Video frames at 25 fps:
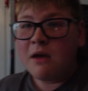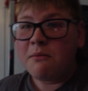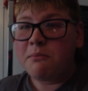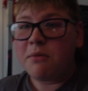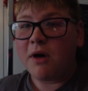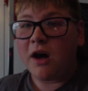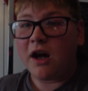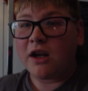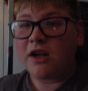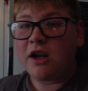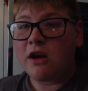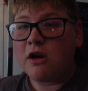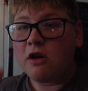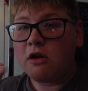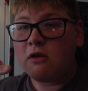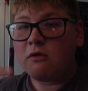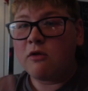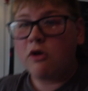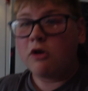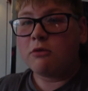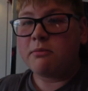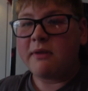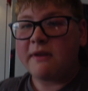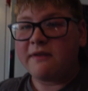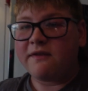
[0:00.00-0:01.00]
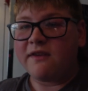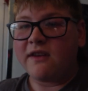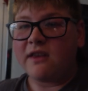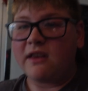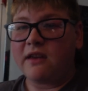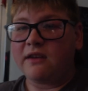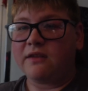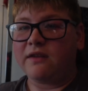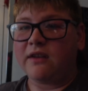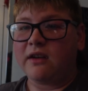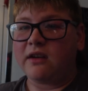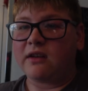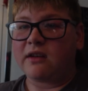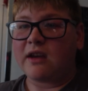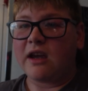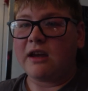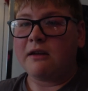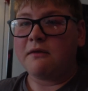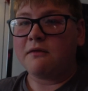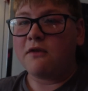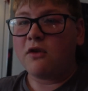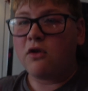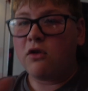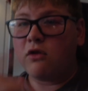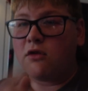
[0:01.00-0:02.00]
But I know who will be fit for this
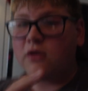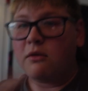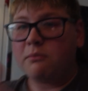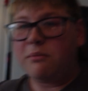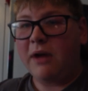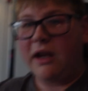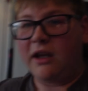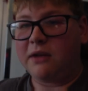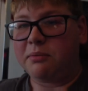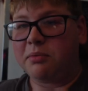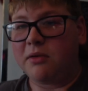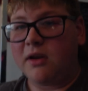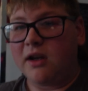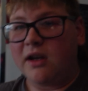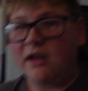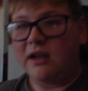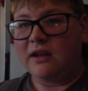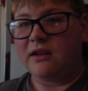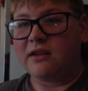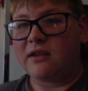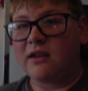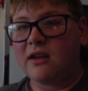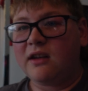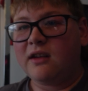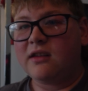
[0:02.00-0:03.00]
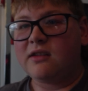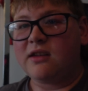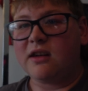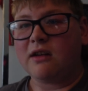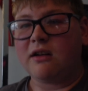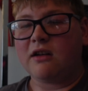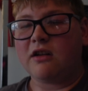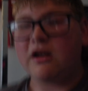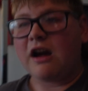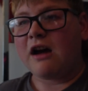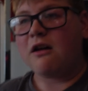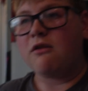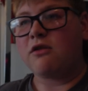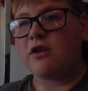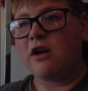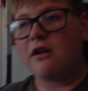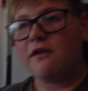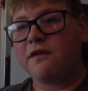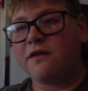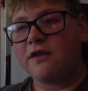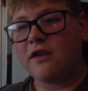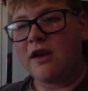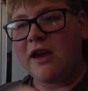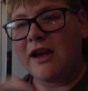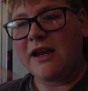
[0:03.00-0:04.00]
game, all the best players. So I'll go
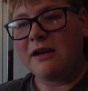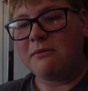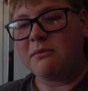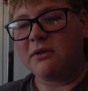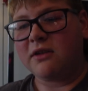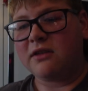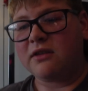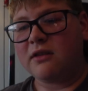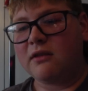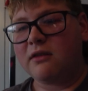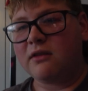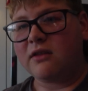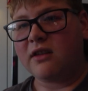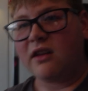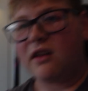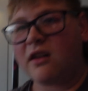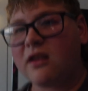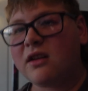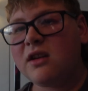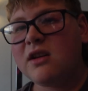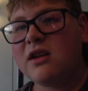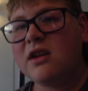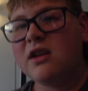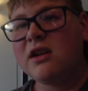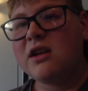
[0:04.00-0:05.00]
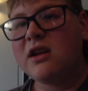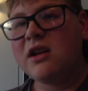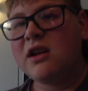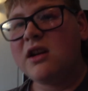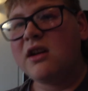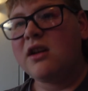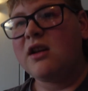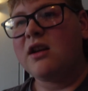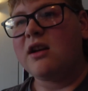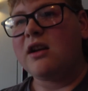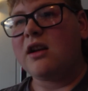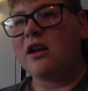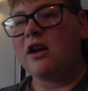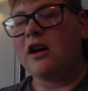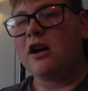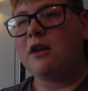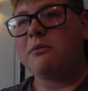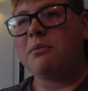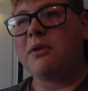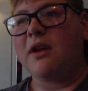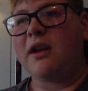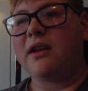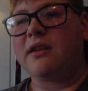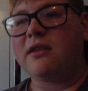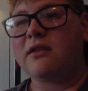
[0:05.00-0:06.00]
for Hamer, Sousa, and
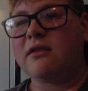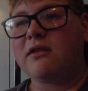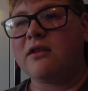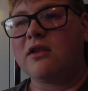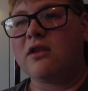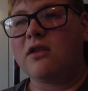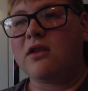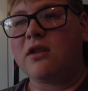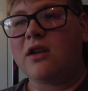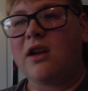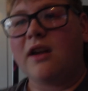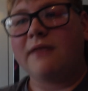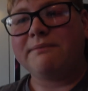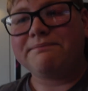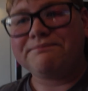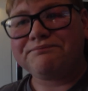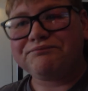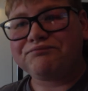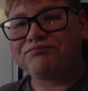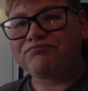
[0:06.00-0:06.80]
Arblaster and all that.